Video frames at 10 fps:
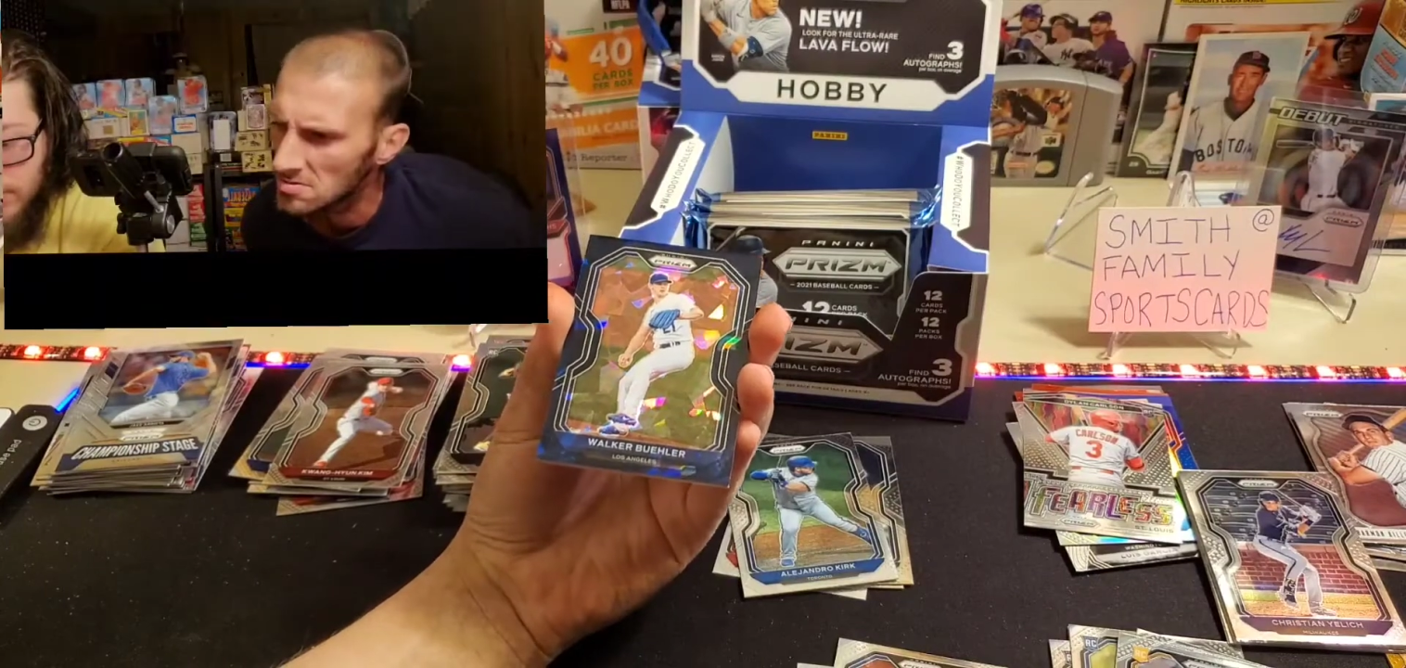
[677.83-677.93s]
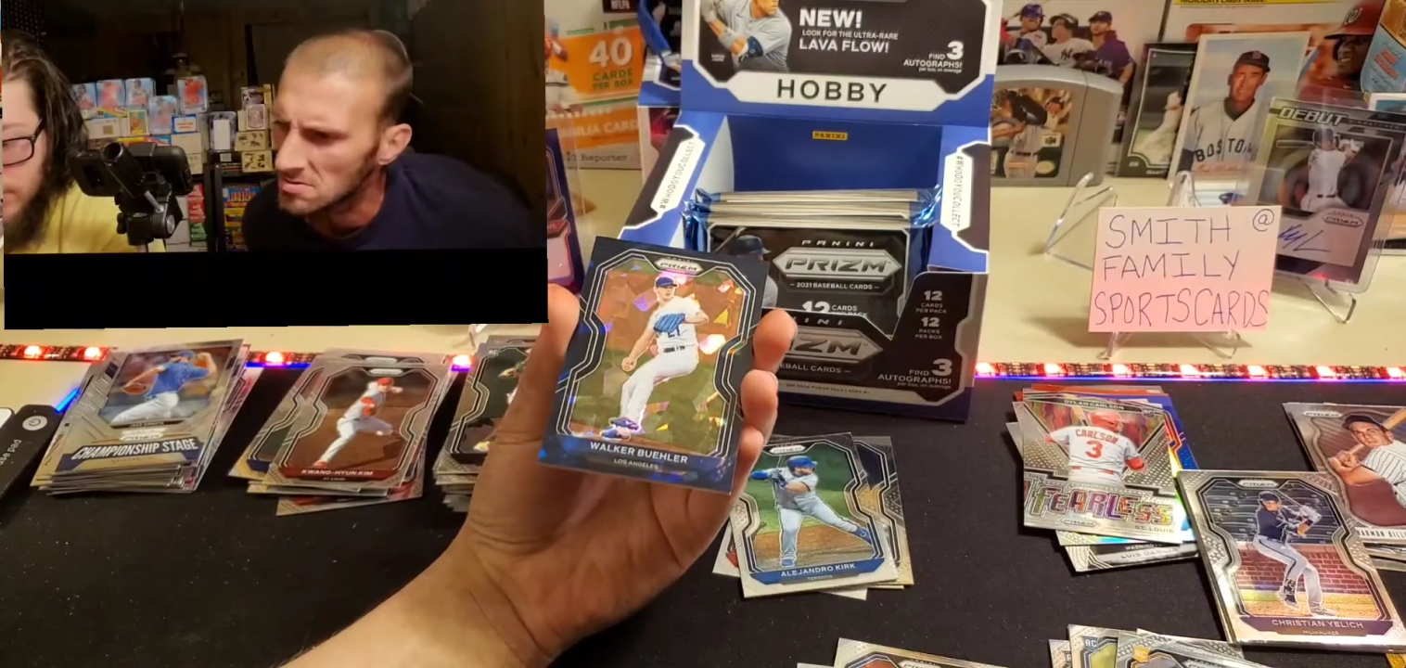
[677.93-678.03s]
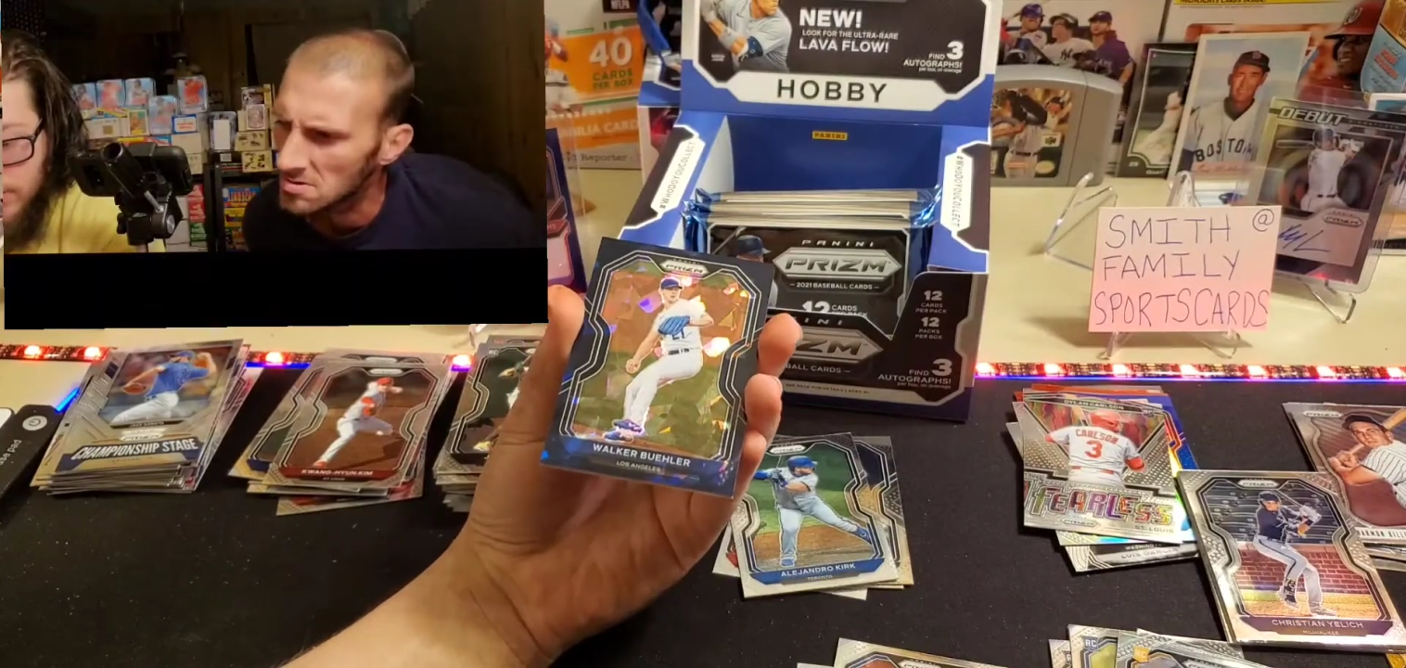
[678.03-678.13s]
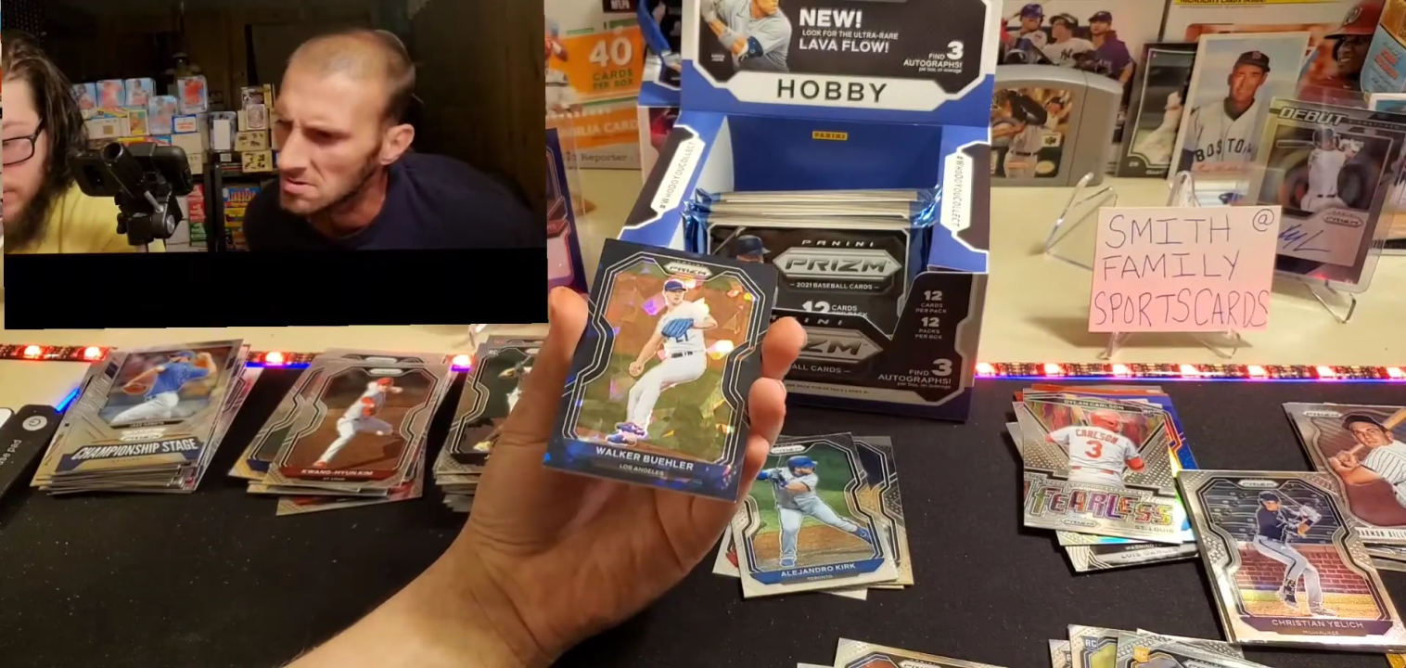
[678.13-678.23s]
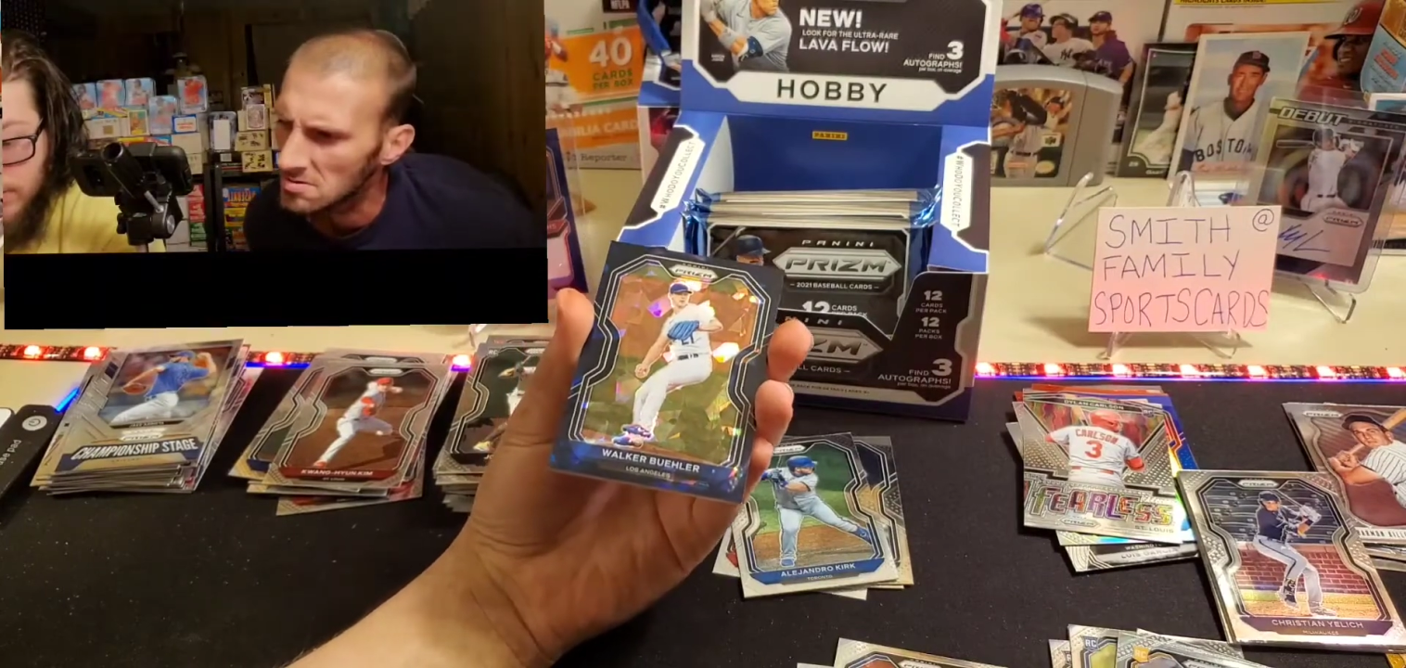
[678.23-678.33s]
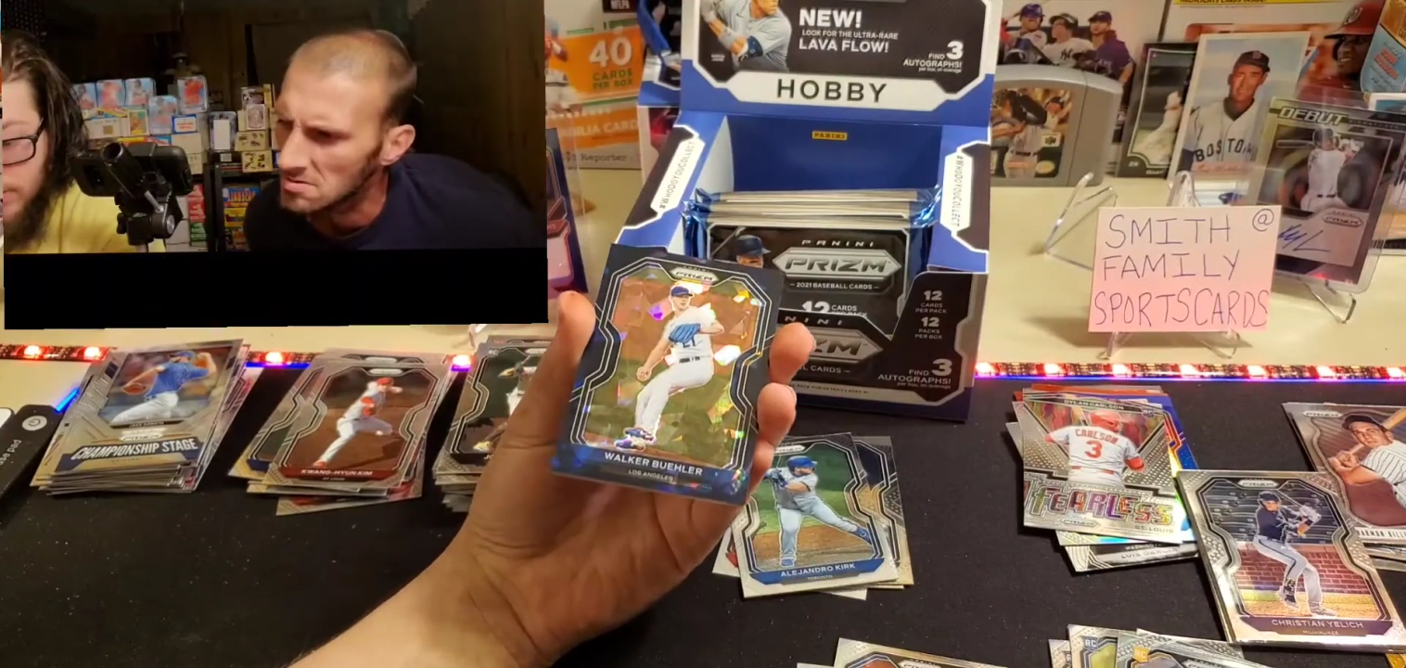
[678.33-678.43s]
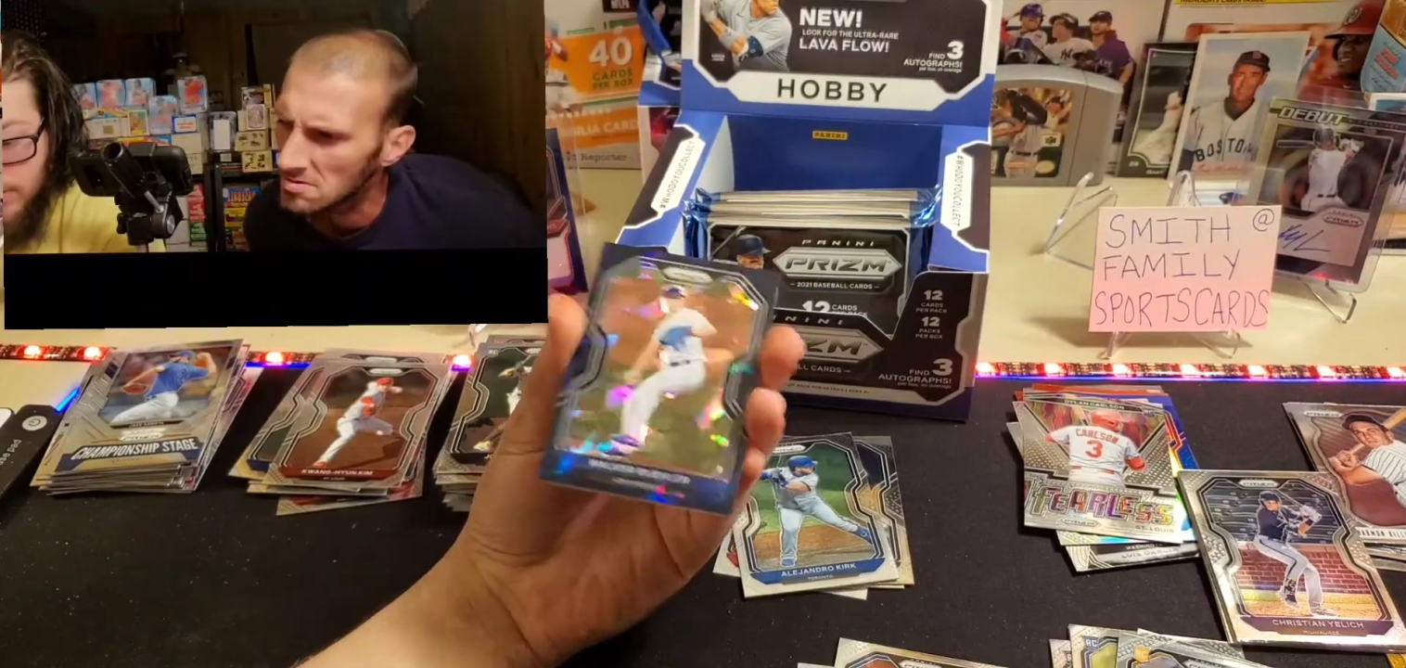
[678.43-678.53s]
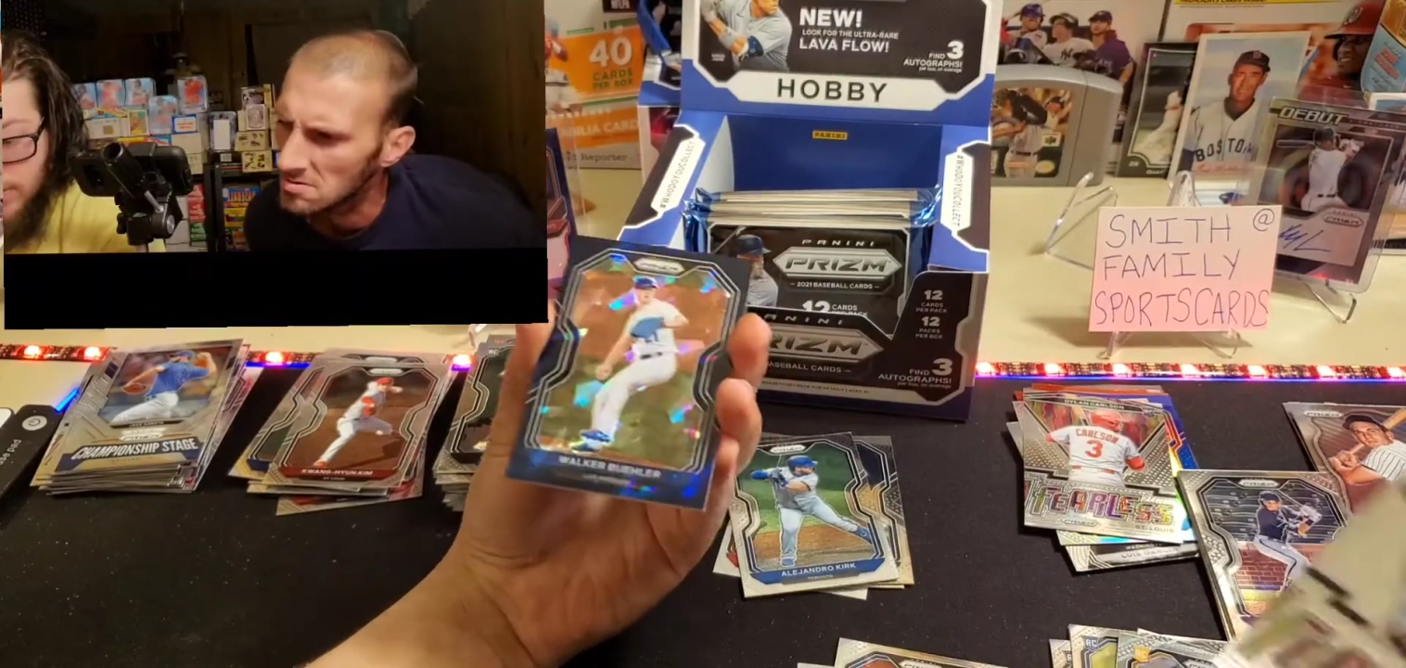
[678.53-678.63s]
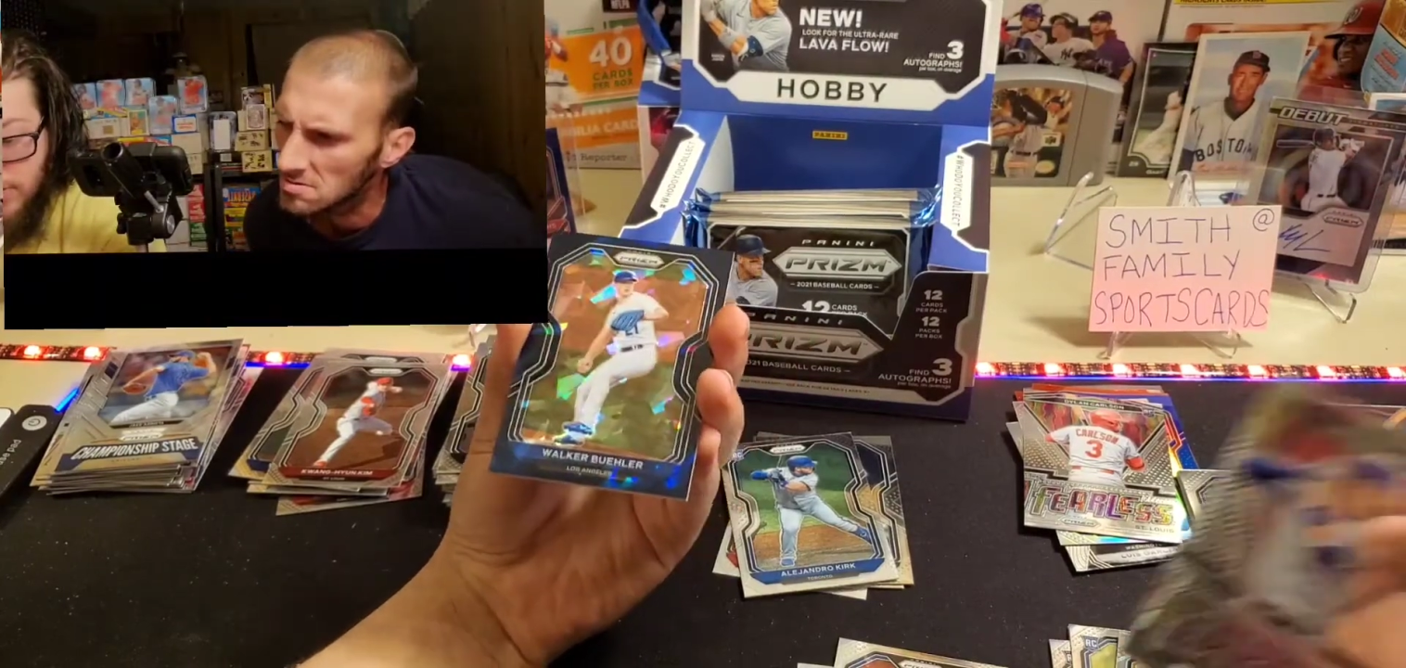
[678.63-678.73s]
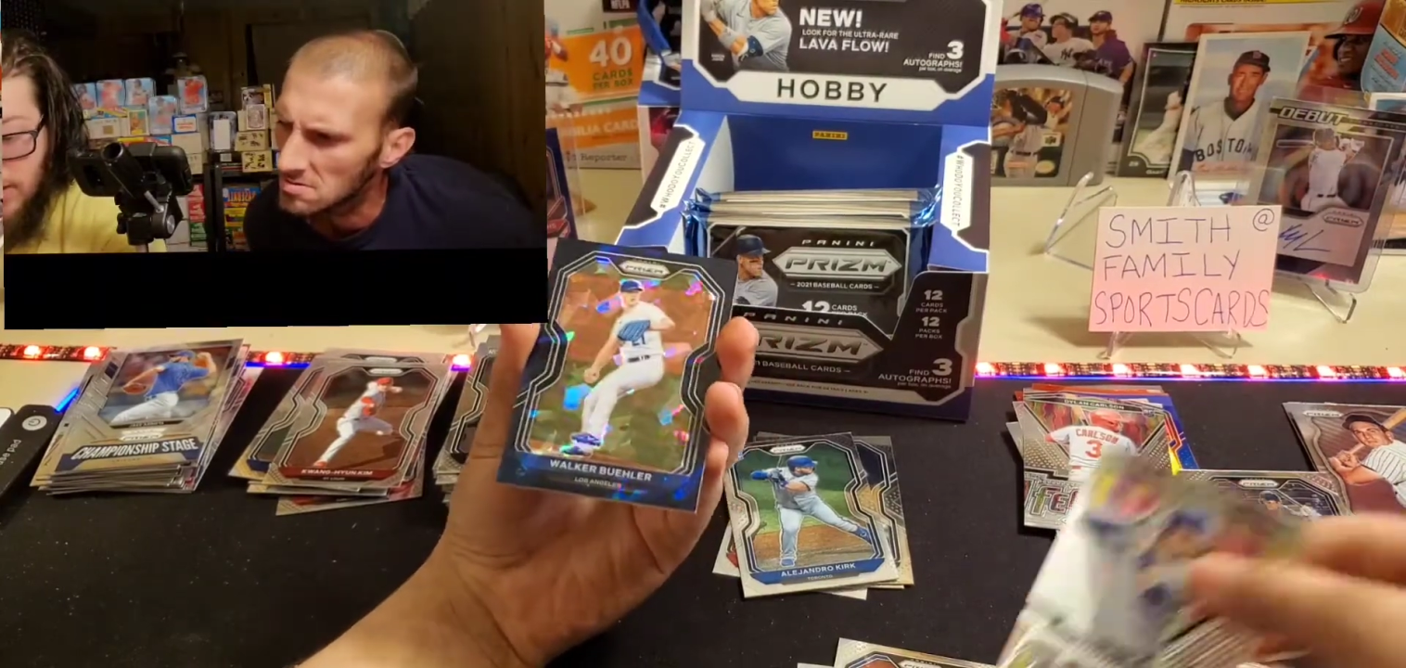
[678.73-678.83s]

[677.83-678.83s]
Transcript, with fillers: oh, cracked